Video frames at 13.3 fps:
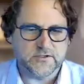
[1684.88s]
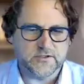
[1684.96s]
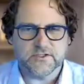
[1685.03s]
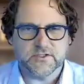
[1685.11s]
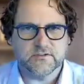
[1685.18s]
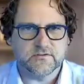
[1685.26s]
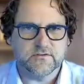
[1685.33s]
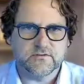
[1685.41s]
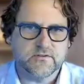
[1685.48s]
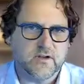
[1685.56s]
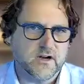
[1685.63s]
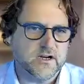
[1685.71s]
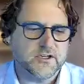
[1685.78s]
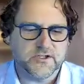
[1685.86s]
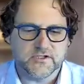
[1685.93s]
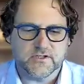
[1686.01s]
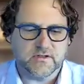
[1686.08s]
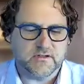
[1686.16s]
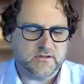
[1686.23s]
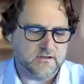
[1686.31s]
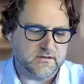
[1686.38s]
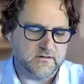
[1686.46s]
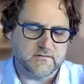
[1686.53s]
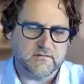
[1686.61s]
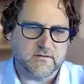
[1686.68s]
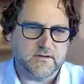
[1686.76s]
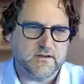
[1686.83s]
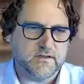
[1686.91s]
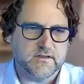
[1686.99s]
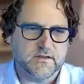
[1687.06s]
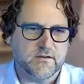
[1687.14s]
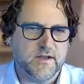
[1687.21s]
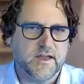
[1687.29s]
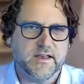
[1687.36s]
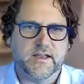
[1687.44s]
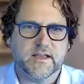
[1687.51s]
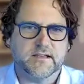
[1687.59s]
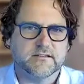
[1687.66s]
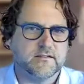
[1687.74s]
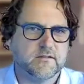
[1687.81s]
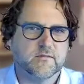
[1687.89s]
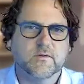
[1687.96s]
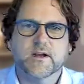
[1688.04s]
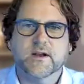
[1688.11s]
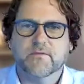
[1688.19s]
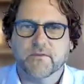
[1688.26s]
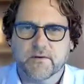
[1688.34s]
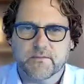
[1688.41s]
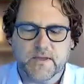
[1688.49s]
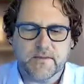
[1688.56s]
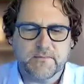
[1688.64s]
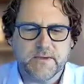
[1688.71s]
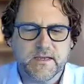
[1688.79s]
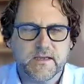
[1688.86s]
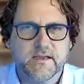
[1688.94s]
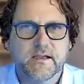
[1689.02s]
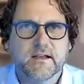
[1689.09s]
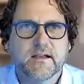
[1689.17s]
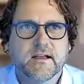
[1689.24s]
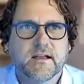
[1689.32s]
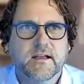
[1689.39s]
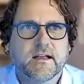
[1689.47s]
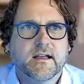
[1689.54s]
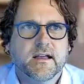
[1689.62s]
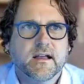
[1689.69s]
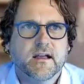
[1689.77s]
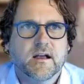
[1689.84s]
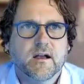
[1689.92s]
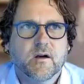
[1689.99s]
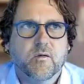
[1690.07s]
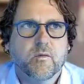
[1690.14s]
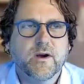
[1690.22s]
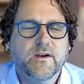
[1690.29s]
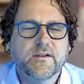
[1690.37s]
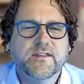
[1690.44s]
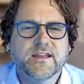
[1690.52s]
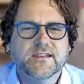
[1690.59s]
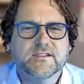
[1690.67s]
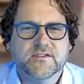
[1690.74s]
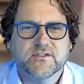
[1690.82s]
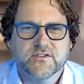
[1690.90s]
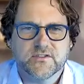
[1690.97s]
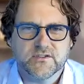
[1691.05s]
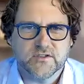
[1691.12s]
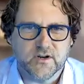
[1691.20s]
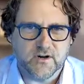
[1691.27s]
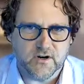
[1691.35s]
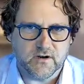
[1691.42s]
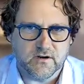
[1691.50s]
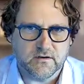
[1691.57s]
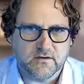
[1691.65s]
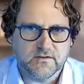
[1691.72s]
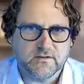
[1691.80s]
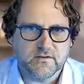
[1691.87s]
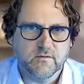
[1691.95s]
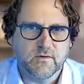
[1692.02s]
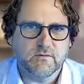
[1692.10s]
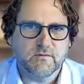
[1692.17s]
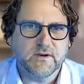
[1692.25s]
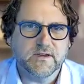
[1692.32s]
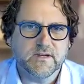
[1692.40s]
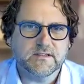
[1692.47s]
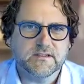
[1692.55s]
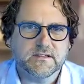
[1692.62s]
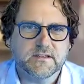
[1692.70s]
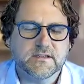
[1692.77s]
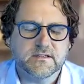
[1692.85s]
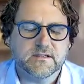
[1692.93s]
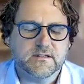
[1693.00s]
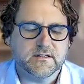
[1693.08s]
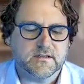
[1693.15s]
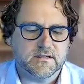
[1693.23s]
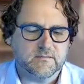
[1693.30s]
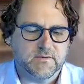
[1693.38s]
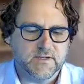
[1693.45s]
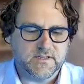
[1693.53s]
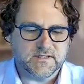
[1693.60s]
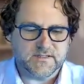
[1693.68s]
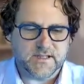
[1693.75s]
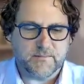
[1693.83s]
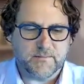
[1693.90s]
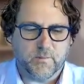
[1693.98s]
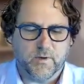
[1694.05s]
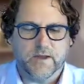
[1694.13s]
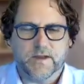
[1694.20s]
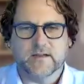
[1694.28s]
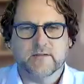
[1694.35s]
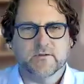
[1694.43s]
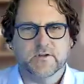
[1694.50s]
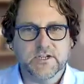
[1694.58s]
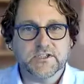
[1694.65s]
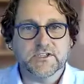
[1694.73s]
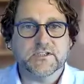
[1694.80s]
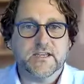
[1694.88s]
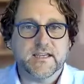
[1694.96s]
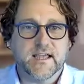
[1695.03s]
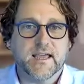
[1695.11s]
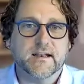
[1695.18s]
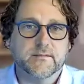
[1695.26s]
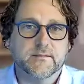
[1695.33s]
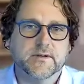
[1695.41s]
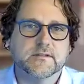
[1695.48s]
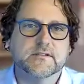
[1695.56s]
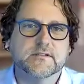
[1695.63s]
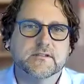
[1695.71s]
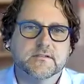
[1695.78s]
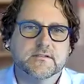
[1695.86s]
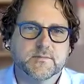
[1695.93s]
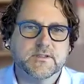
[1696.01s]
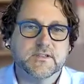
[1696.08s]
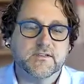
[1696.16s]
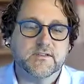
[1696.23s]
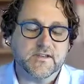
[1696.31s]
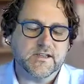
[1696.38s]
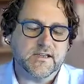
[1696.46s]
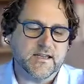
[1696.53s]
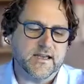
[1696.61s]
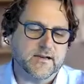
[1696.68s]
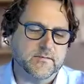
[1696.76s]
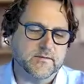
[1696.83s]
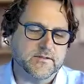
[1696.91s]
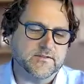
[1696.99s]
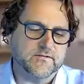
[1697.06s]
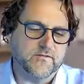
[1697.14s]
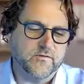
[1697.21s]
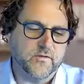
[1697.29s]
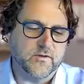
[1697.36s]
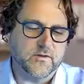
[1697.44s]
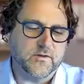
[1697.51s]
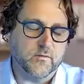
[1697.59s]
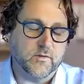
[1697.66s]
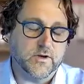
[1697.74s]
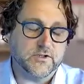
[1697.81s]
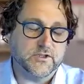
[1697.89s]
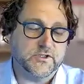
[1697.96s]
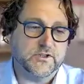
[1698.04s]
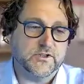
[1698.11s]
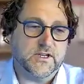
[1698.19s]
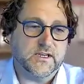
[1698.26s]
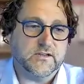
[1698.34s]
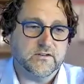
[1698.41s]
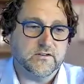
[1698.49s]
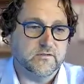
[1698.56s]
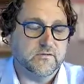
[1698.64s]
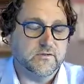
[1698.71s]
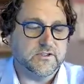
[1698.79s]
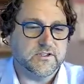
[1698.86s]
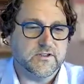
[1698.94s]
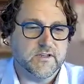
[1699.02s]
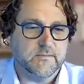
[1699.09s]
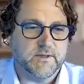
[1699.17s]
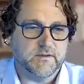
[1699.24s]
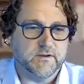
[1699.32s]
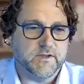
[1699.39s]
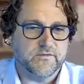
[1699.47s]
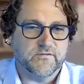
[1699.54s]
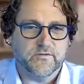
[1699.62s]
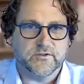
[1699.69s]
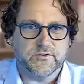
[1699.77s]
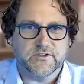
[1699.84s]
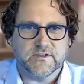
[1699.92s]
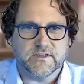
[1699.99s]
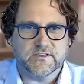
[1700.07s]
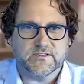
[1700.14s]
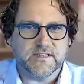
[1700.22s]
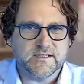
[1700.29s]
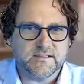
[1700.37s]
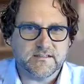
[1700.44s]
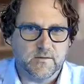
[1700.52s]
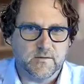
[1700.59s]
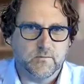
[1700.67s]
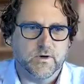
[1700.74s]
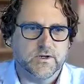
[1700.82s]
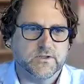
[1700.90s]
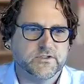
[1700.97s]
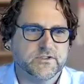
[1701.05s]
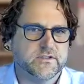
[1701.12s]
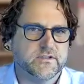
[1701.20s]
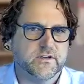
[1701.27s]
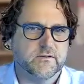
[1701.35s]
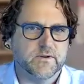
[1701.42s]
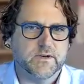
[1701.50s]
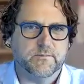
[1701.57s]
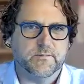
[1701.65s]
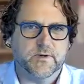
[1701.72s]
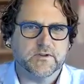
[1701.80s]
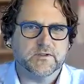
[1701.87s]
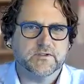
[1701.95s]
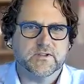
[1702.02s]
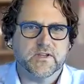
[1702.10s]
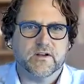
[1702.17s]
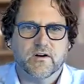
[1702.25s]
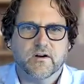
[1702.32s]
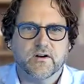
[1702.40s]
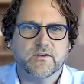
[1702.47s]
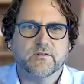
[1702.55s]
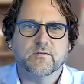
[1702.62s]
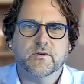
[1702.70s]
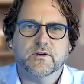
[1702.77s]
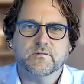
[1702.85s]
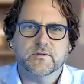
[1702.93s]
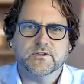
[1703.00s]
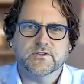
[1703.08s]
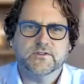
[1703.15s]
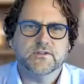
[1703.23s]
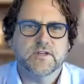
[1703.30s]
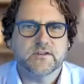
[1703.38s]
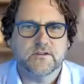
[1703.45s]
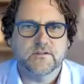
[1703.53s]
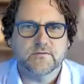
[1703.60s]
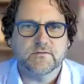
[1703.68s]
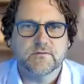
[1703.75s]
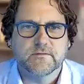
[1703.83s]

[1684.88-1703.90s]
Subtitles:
issues, nausea, the headaches, the whatever it may be. Where do they start? So what is step one in relation to cannabis, specific to cannabis, for them? What should they do? What should they be looking for? Should they seek someone? Should they read a book? Should they call you? What should they do?